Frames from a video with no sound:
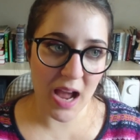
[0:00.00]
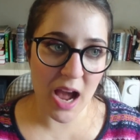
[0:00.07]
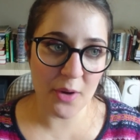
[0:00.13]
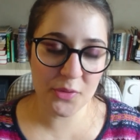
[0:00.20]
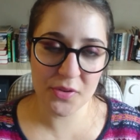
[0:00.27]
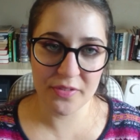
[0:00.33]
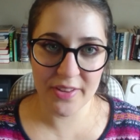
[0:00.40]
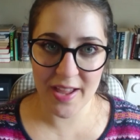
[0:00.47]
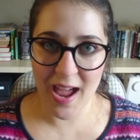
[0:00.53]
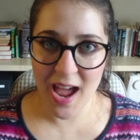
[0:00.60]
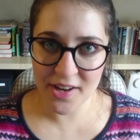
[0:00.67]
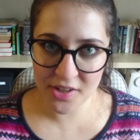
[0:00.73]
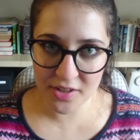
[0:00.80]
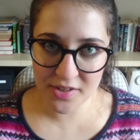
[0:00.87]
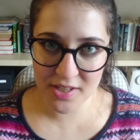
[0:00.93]
out of their
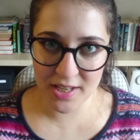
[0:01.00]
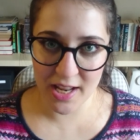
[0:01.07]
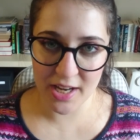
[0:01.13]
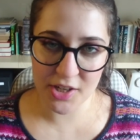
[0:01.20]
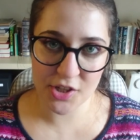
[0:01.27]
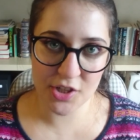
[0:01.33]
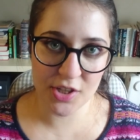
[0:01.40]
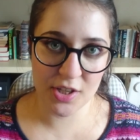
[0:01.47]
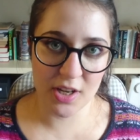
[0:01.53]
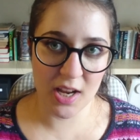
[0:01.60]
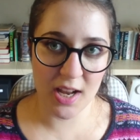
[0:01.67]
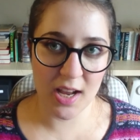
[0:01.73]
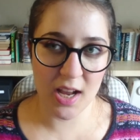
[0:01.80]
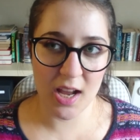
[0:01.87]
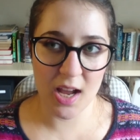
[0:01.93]
adult selection,
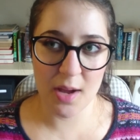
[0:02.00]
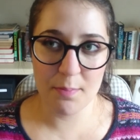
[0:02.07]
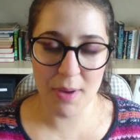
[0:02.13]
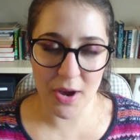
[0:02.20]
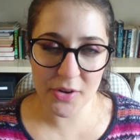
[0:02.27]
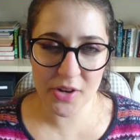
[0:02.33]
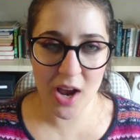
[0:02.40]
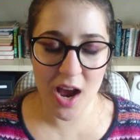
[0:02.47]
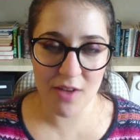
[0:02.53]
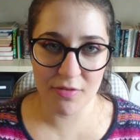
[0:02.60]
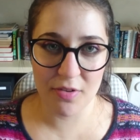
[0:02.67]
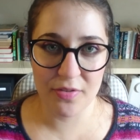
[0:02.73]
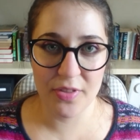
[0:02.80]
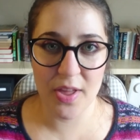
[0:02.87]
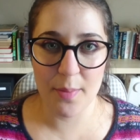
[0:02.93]
about half
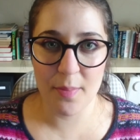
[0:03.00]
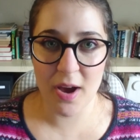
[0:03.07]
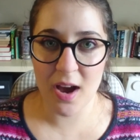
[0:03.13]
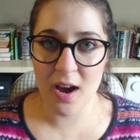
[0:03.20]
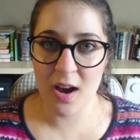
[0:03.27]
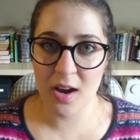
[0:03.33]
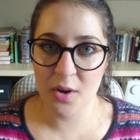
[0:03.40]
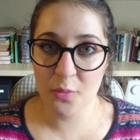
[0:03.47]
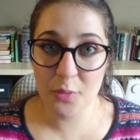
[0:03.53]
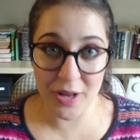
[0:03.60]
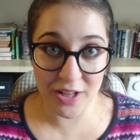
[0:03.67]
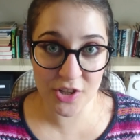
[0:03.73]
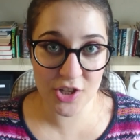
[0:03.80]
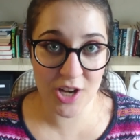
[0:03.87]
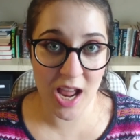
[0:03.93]
of them are
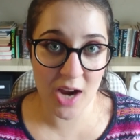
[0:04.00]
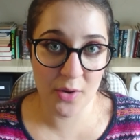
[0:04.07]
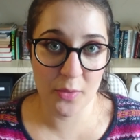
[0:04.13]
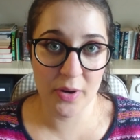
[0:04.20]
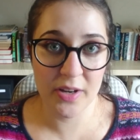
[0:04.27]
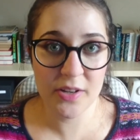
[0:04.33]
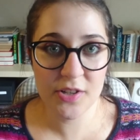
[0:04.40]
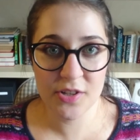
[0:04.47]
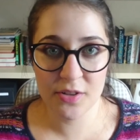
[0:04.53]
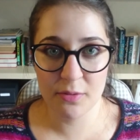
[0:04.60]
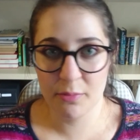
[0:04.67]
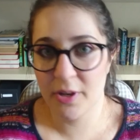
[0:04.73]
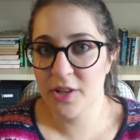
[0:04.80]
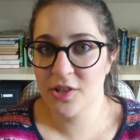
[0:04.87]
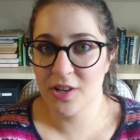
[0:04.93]
Welsh language,
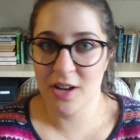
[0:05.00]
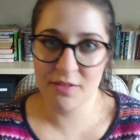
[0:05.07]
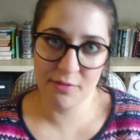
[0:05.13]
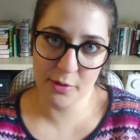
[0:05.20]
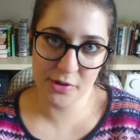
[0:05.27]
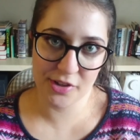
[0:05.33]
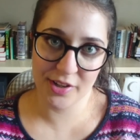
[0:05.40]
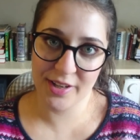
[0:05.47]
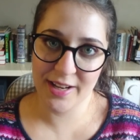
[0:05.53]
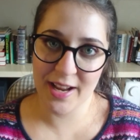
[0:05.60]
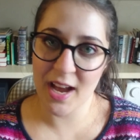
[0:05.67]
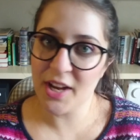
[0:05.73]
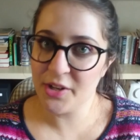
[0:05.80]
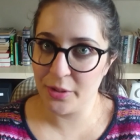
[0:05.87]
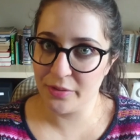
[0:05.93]
which
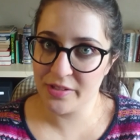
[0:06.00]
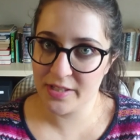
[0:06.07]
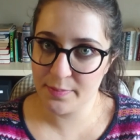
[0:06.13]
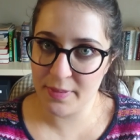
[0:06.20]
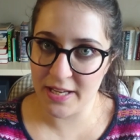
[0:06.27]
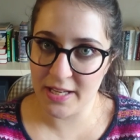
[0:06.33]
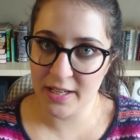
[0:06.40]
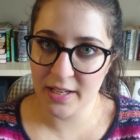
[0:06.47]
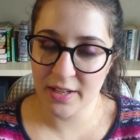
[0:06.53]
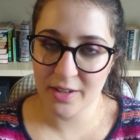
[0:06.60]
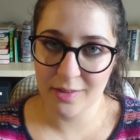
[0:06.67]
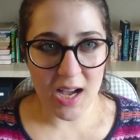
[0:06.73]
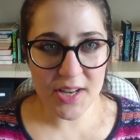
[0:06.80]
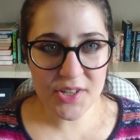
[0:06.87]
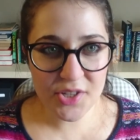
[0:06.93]
unfortunately I don't speak.
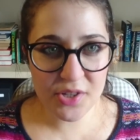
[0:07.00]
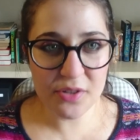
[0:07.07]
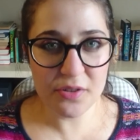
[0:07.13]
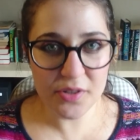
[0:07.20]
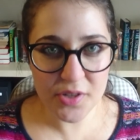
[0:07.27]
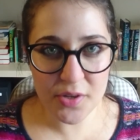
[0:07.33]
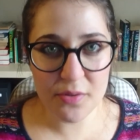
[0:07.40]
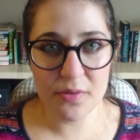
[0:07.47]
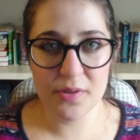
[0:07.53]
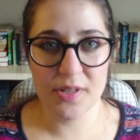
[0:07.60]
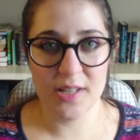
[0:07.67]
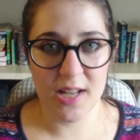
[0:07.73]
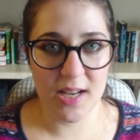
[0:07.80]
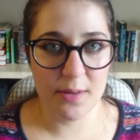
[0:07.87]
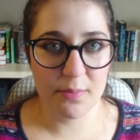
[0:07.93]
I do use
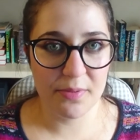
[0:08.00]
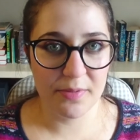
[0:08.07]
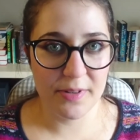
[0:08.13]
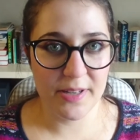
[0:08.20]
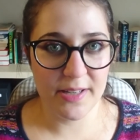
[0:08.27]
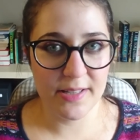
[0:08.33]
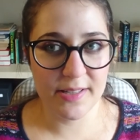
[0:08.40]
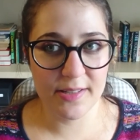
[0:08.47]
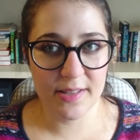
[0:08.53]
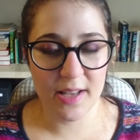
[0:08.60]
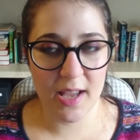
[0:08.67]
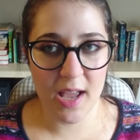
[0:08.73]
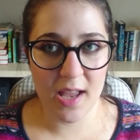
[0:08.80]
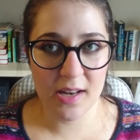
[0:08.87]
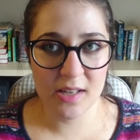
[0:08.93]
libraries
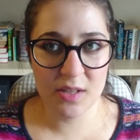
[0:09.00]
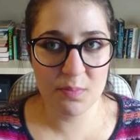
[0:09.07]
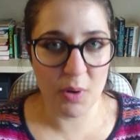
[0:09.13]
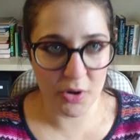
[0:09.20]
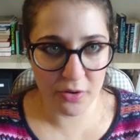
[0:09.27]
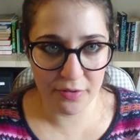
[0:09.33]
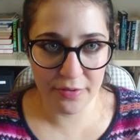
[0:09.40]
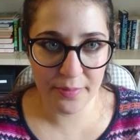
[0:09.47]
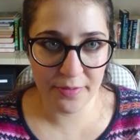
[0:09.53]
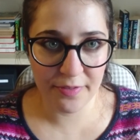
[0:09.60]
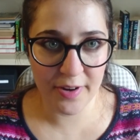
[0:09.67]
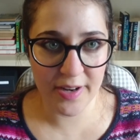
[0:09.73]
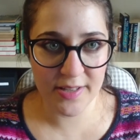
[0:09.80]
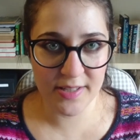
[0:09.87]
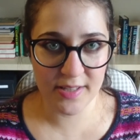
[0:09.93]
and borrow from
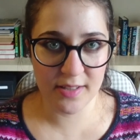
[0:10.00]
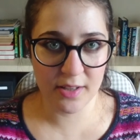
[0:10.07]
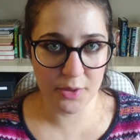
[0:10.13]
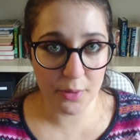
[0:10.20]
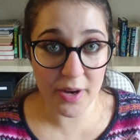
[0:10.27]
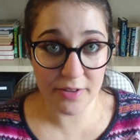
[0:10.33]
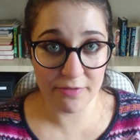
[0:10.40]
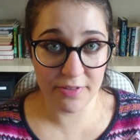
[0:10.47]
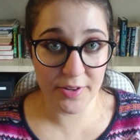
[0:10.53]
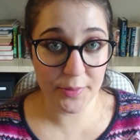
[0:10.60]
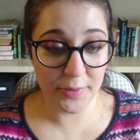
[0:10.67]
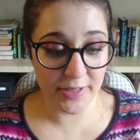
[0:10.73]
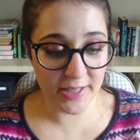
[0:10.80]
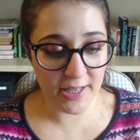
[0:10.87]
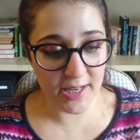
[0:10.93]
friends quite
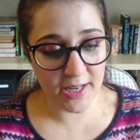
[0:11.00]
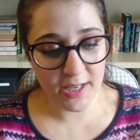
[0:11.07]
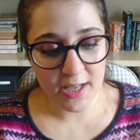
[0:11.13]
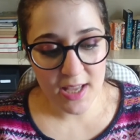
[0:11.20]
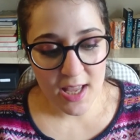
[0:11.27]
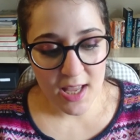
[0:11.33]
frequently,